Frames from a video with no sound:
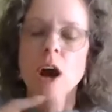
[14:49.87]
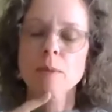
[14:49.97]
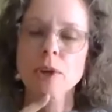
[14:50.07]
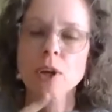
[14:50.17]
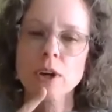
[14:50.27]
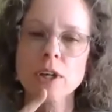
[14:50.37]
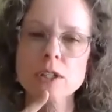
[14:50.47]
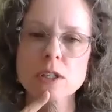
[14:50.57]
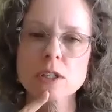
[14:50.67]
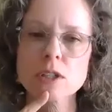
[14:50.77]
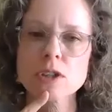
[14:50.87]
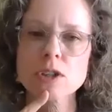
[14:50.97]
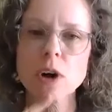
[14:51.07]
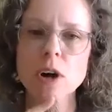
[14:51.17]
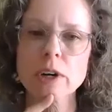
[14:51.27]
I'm curious, did
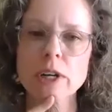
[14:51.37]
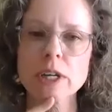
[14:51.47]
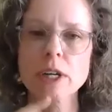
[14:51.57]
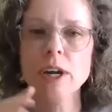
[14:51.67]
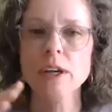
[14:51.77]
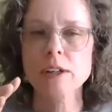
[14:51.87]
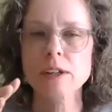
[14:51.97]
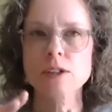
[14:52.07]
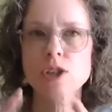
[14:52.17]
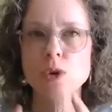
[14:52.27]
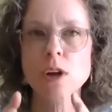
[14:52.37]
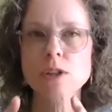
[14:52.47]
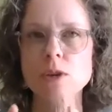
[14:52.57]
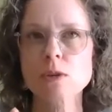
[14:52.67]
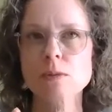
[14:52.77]
you
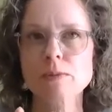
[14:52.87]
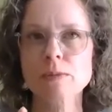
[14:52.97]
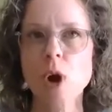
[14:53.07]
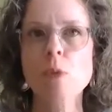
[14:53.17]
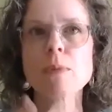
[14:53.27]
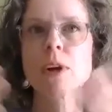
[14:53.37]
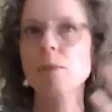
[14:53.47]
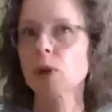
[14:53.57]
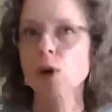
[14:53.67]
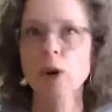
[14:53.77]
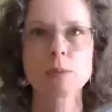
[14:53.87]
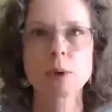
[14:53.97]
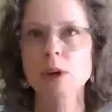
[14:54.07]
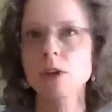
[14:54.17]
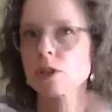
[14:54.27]
also open up your
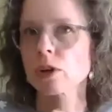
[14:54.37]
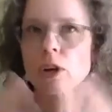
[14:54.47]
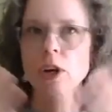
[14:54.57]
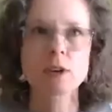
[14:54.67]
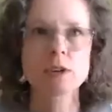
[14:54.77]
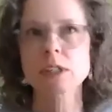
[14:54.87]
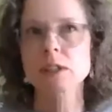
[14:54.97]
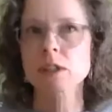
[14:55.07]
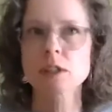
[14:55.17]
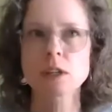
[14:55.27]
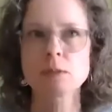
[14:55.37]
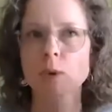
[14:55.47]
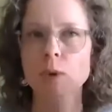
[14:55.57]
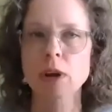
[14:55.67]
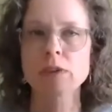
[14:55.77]
QuickBooks or your accounting system
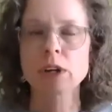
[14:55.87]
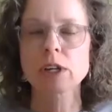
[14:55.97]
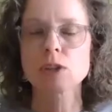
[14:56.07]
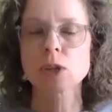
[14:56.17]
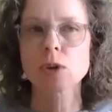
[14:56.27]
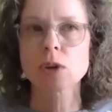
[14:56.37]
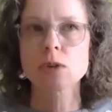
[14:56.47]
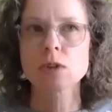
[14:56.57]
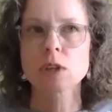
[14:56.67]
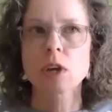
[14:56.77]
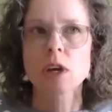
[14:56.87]
or whatever it is you use